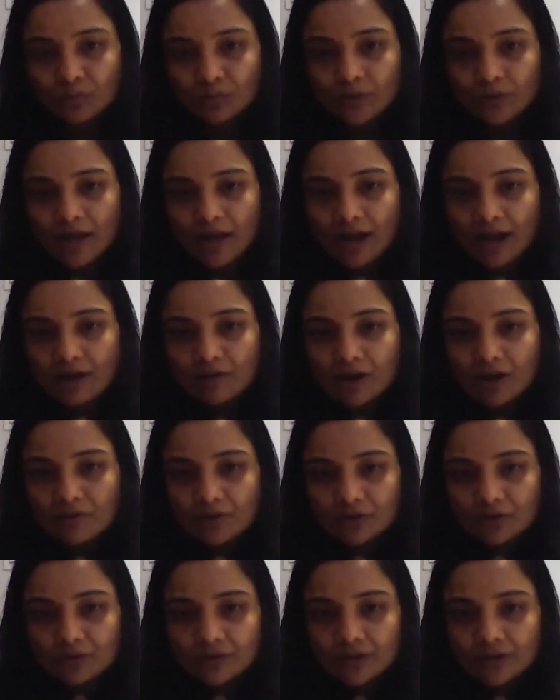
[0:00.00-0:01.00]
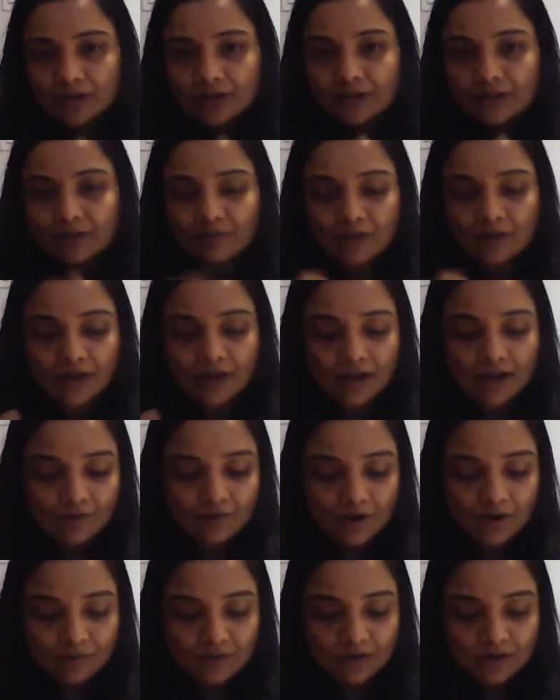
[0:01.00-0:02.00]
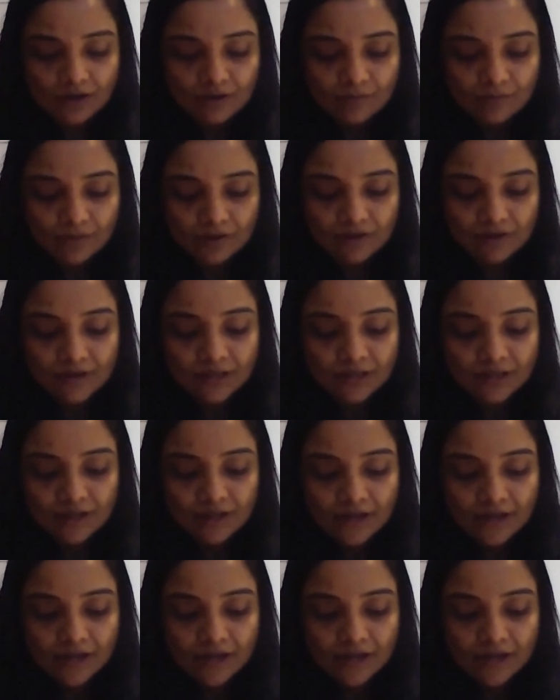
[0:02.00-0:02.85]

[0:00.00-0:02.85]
We have our gunas, we have our karmas,